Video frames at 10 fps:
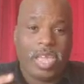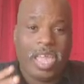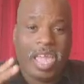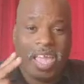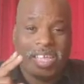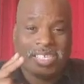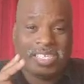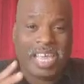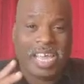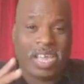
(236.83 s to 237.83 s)
you're getting a
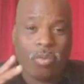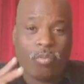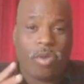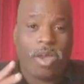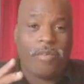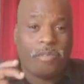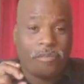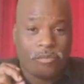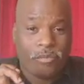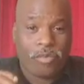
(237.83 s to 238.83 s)
second one
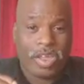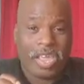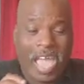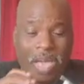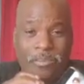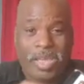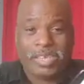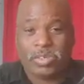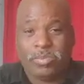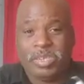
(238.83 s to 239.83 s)
for free
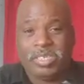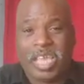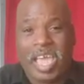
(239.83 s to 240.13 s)
at Metro